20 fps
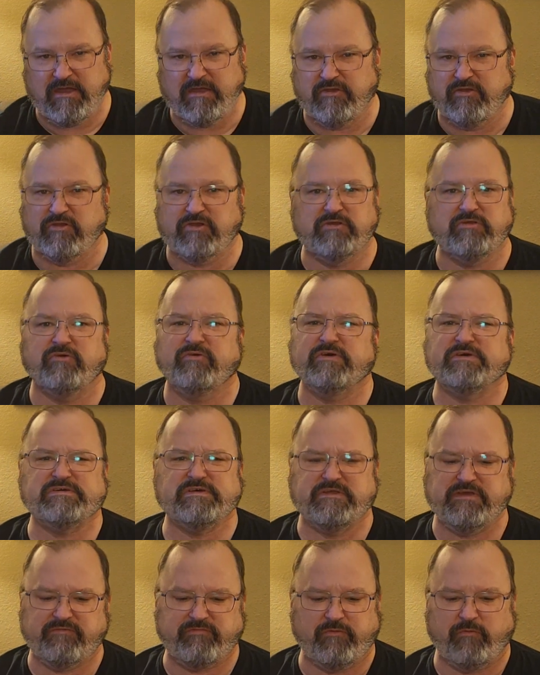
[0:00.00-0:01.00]
You can do this a
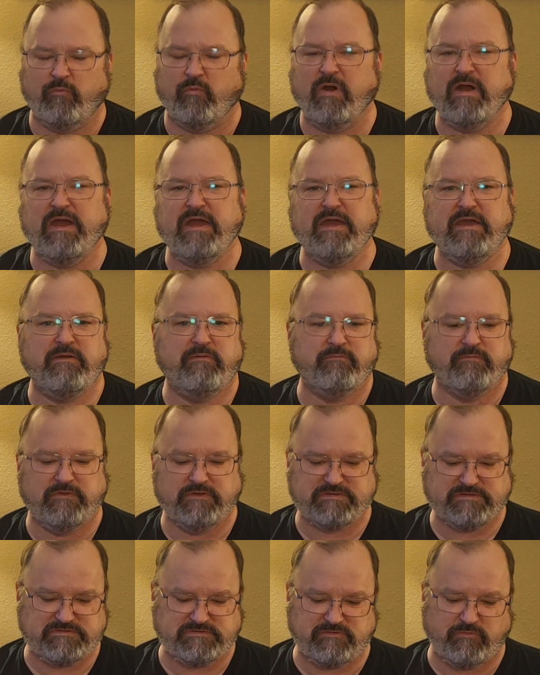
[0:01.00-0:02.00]
different way.
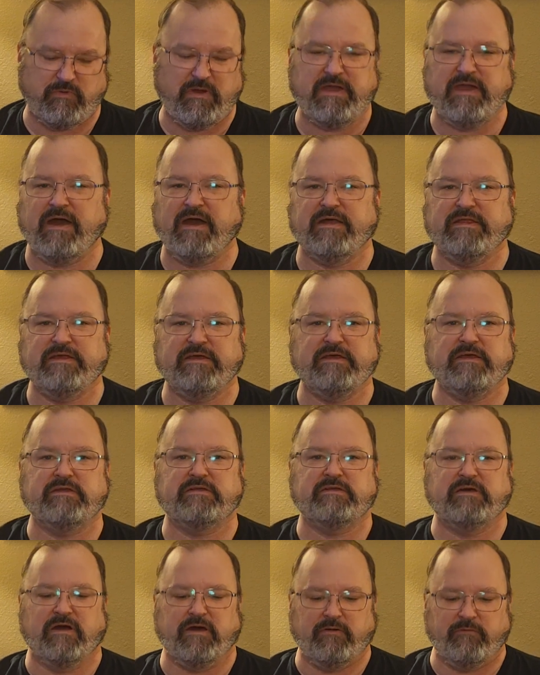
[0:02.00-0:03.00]
This is the way I did
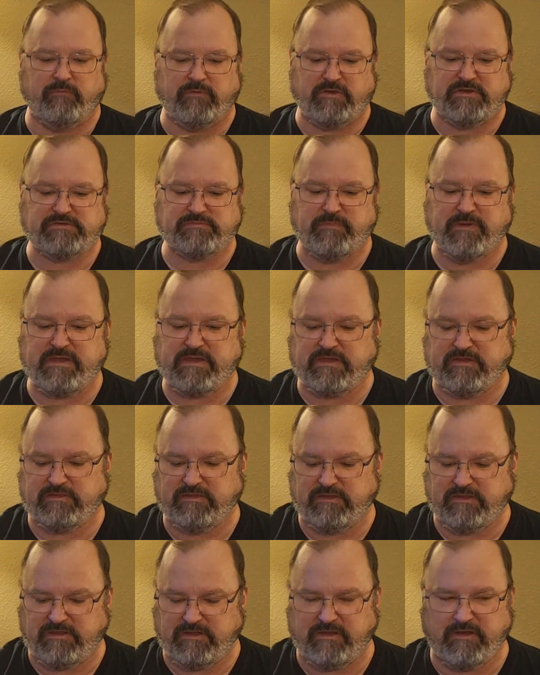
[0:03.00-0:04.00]
it when I was making
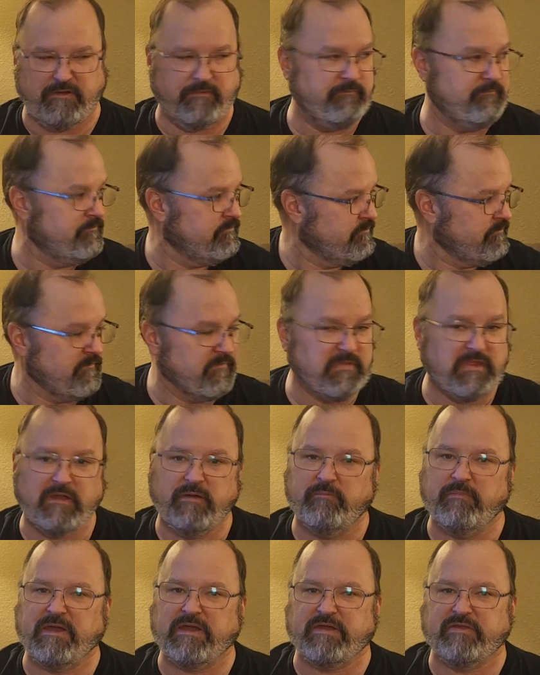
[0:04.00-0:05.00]

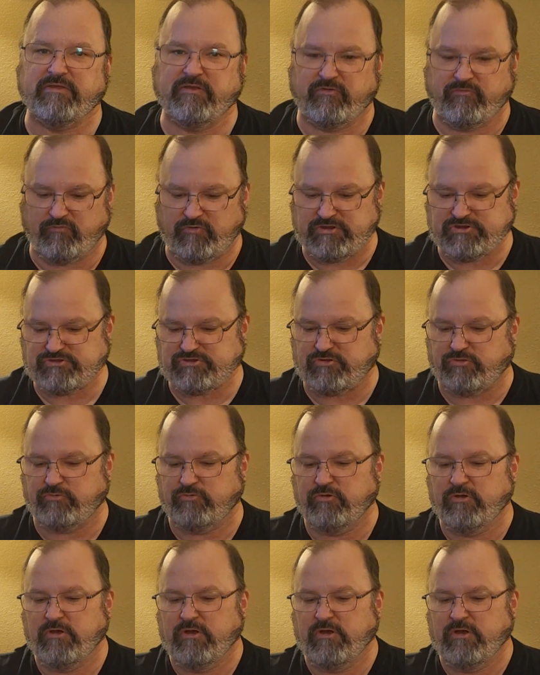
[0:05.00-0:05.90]
the original.